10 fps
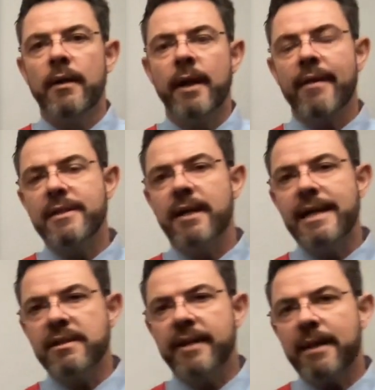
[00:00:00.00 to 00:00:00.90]
Now, there's a
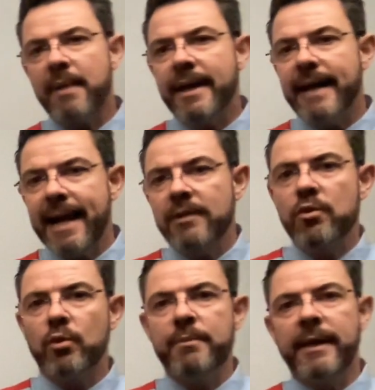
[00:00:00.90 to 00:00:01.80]
lesson that my dad
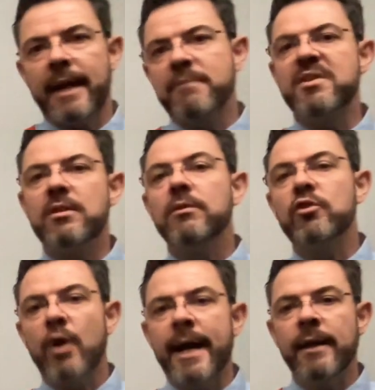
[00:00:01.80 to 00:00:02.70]
taught me that I'm still
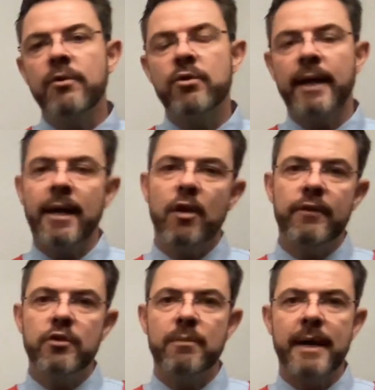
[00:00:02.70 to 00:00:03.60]
trying to get
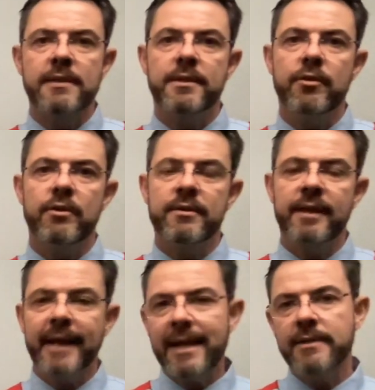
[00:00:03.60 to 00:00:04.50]
over to my students,
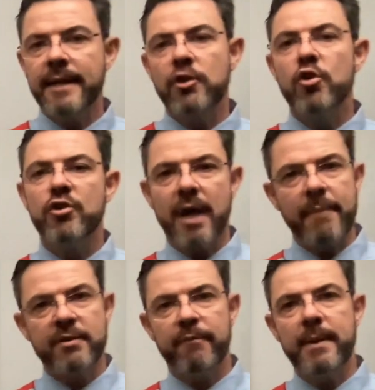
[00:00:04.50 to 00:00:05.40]
and that is that two
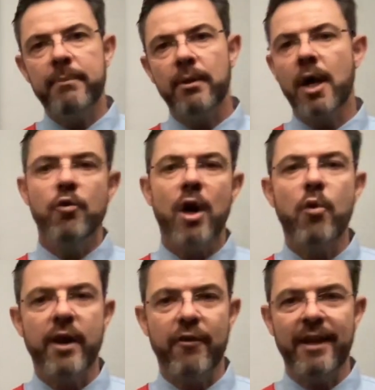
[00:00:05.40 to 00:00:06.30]
types of people go
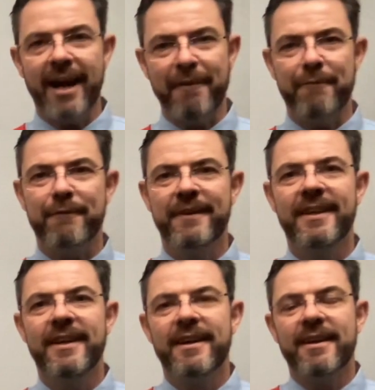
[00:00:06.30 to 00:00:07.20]
nowhere in life
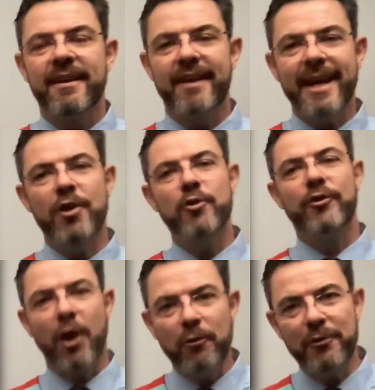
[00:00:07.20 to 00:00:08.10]
they who
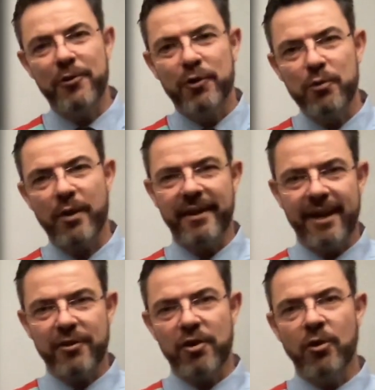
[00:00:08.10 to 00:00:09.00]
don't do what
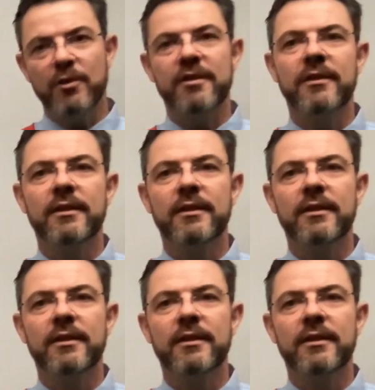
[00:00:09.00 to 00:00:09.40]
they're told,